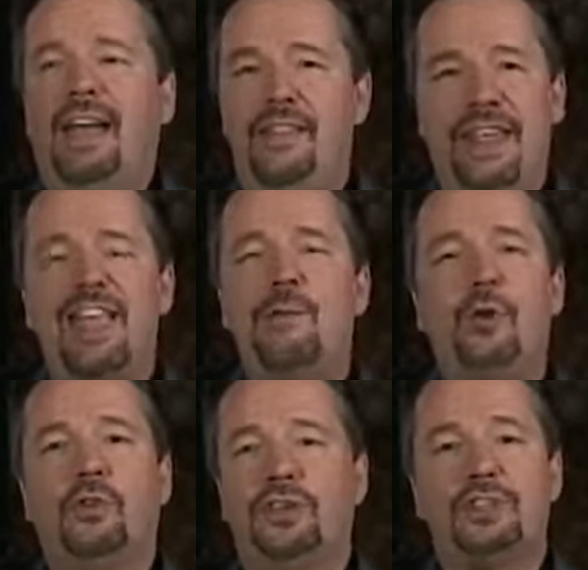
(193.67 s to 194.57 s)
and they
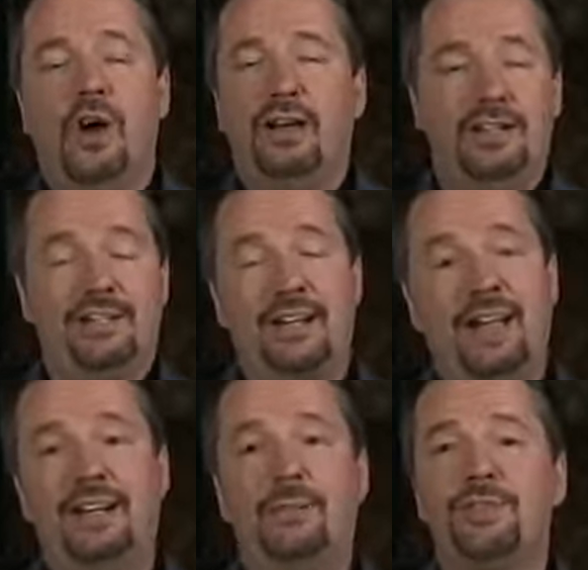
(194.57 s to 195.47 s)
came over and saw it and
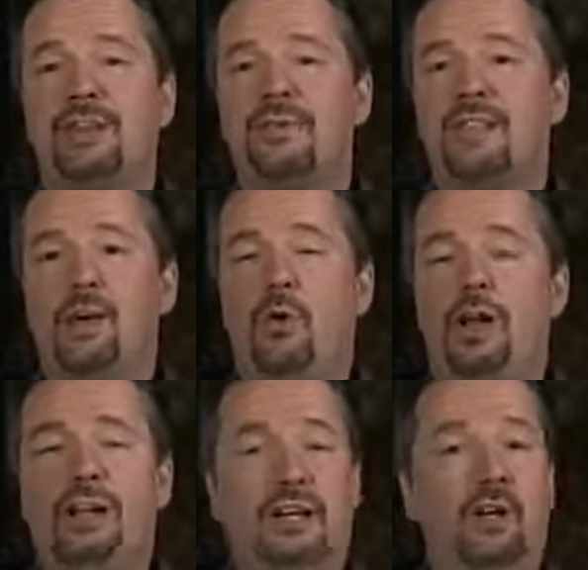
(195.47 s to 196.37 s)
decided it was something they wanted.